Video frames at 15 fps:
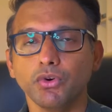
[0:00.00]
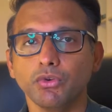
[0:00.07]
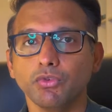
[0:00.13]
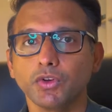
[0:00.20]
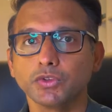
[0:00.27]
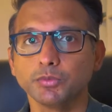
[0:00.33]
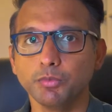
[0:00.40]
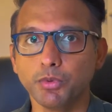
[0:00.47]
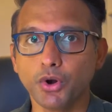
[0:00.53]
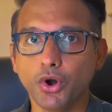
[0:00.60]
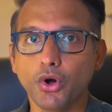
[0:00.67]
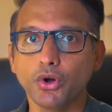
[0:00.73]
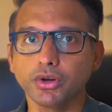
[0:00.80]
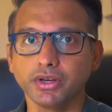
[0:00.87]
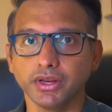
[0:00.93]
was
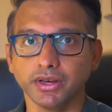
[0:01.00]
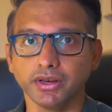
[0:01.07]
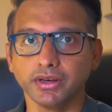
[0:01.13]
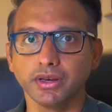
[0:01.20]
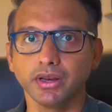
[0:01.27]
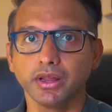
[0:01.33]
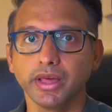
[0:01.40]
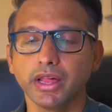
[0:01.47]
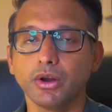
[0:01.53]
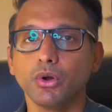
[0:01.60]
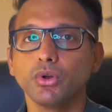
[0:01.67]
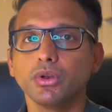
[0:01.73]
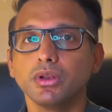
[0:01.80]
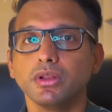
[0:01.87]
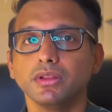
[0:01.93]
brought in
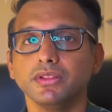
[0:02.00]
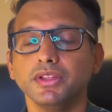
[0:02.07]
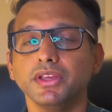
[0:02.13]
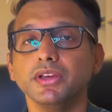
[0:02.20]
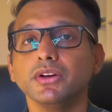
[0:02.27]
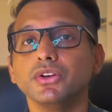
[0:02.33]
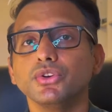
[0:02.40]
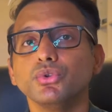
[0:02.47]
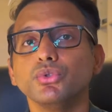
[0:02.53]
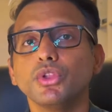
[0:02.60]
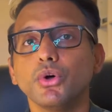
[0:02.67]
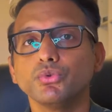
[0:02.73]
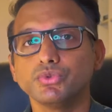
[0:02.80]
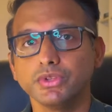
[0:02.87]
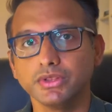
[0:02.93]
around the year
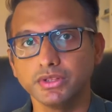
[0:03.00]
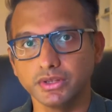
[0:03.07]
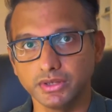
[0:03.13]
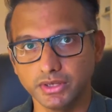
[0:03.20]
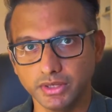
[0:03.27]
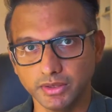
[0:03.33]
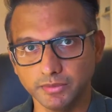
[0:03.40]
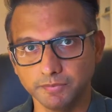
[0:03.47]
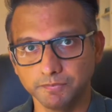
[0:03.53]
2013.